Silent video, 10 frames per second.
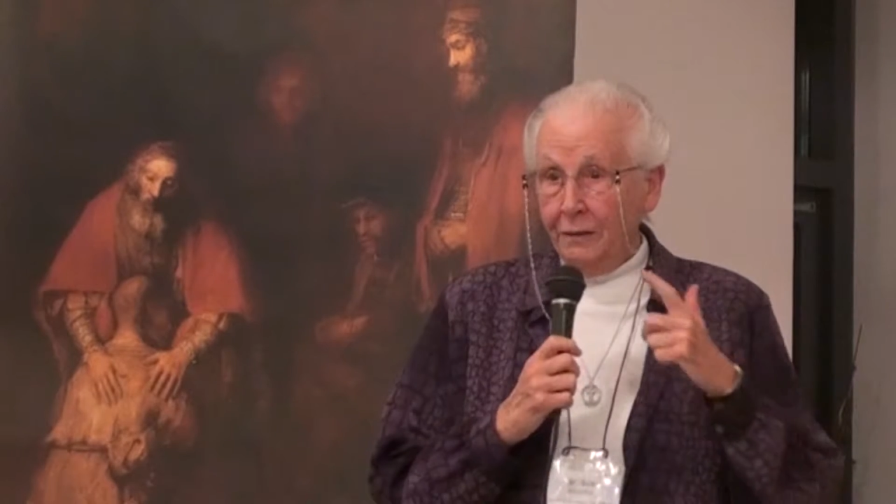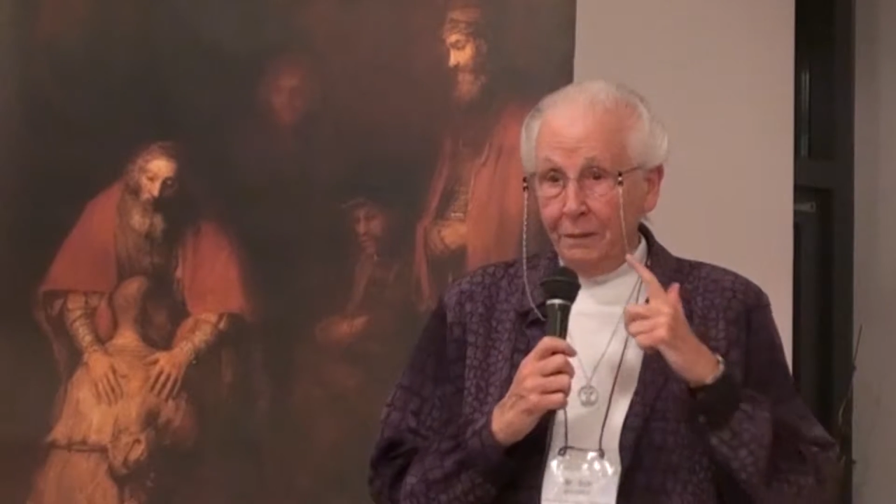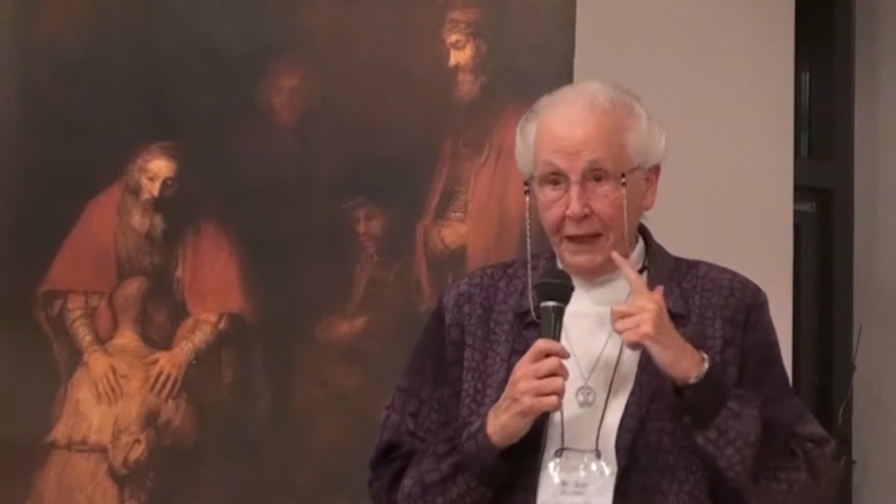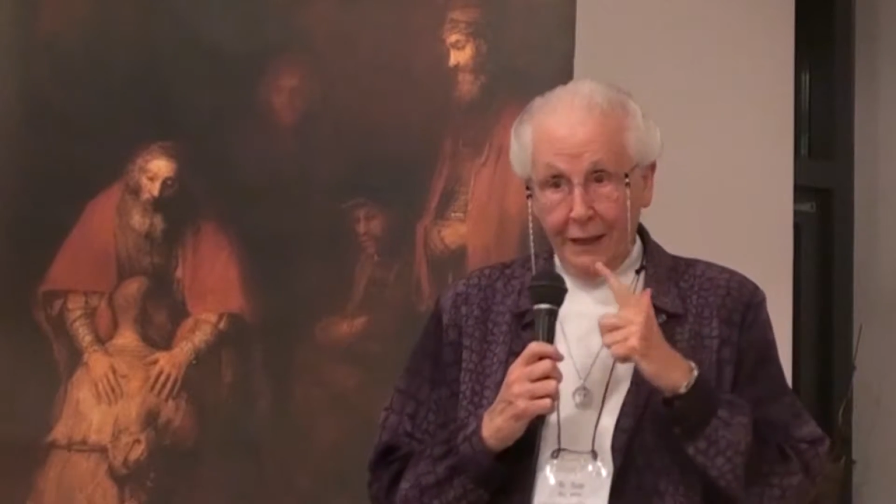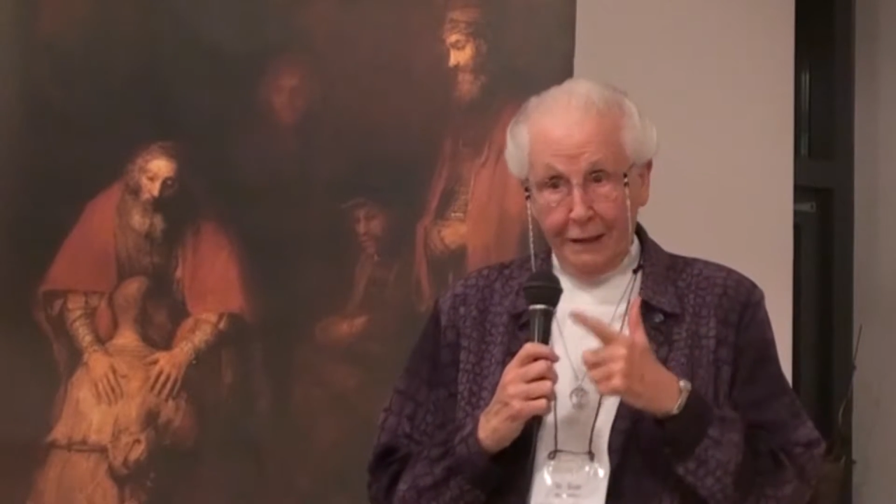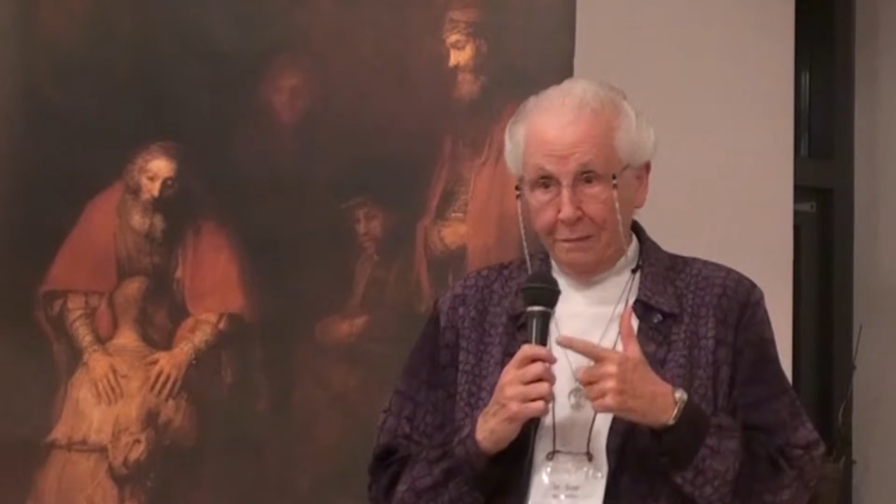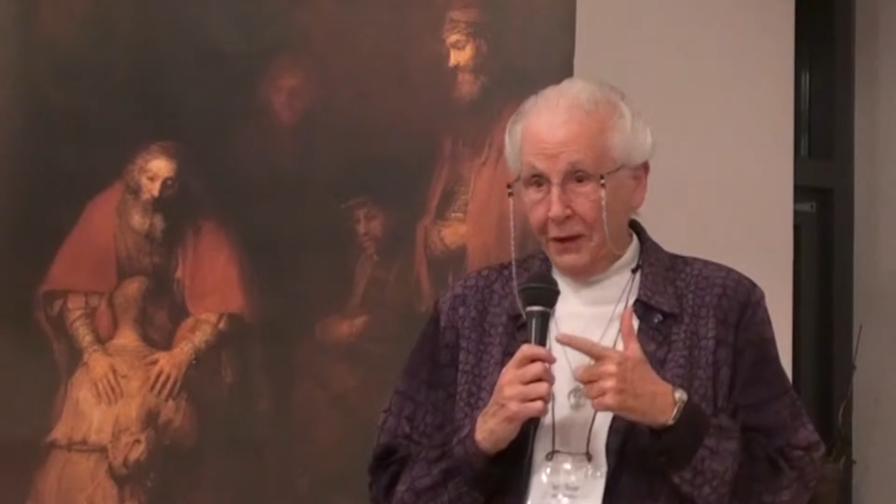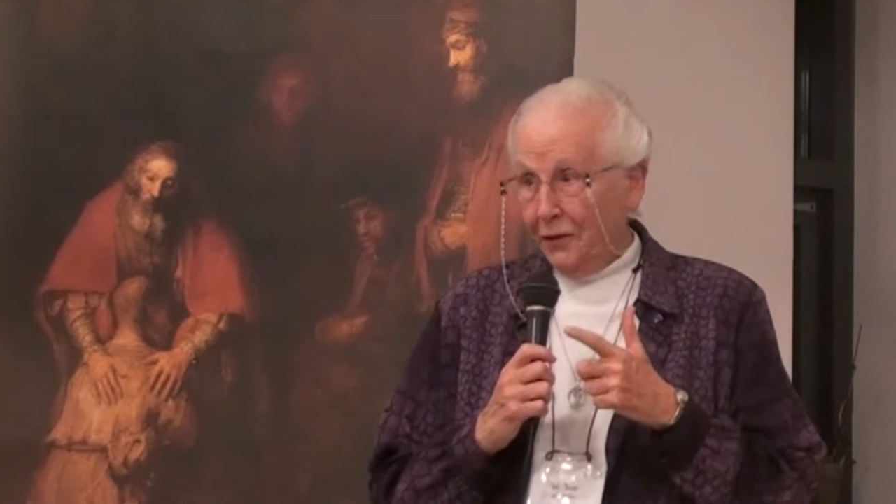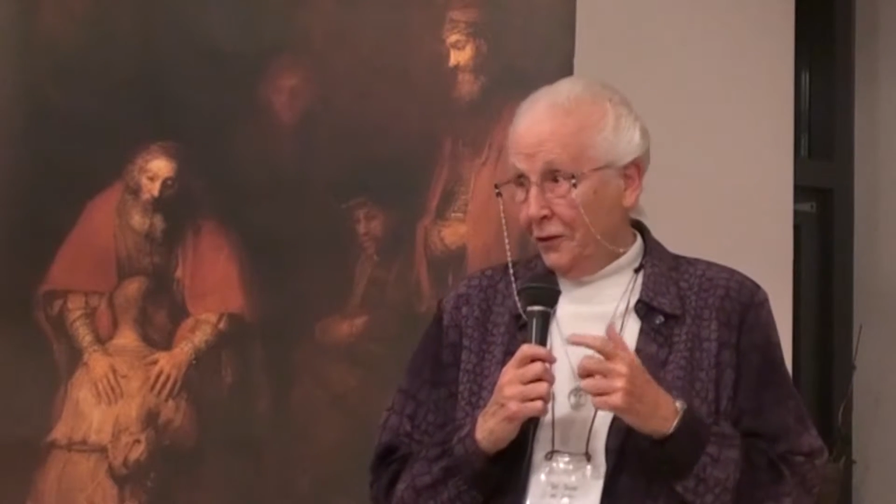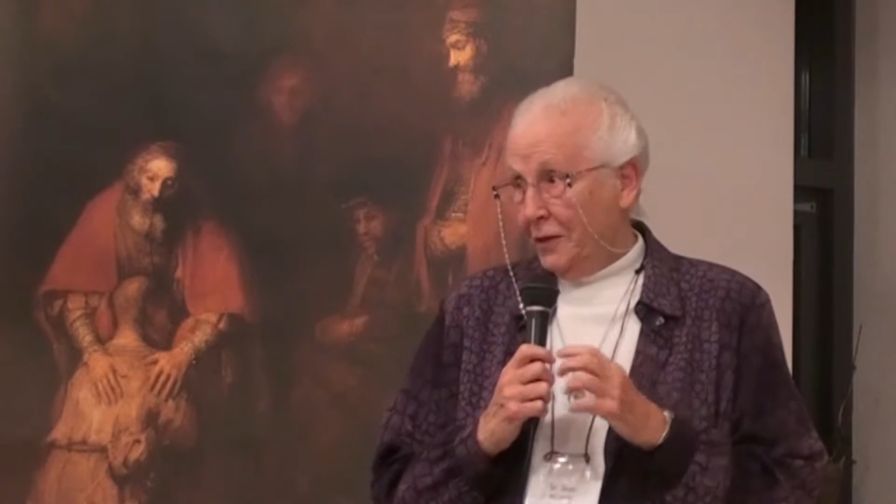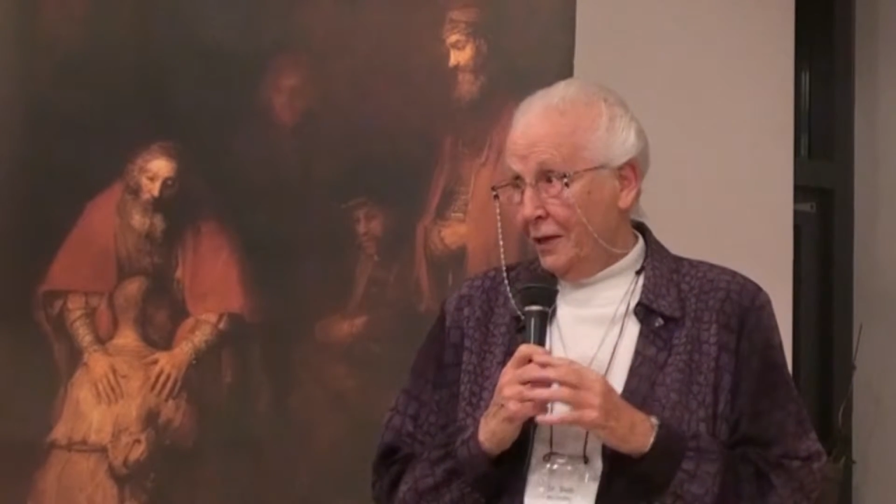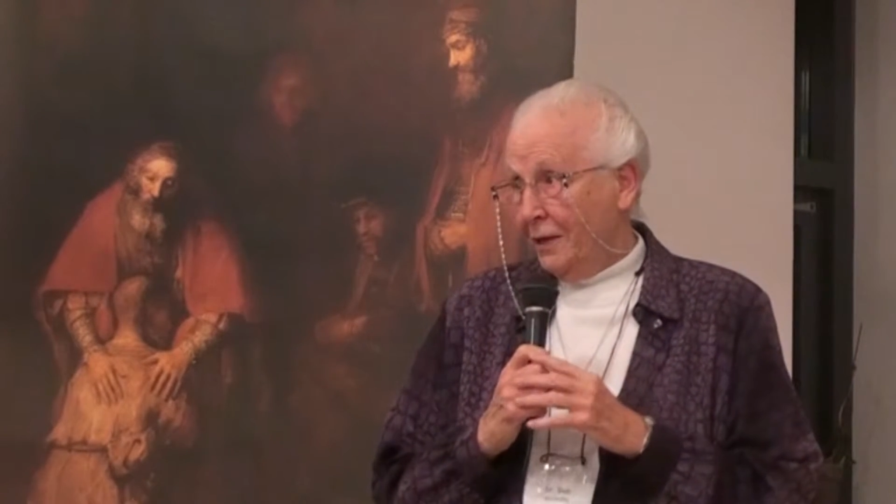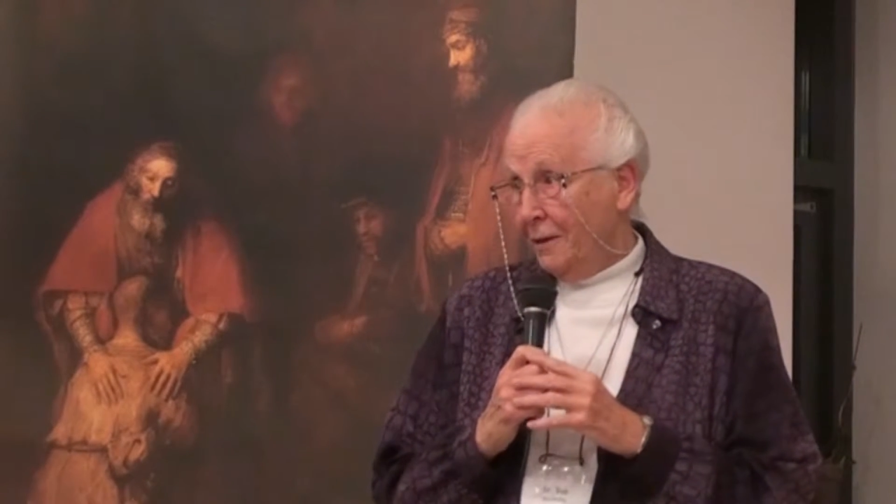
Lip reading: to be like mothers.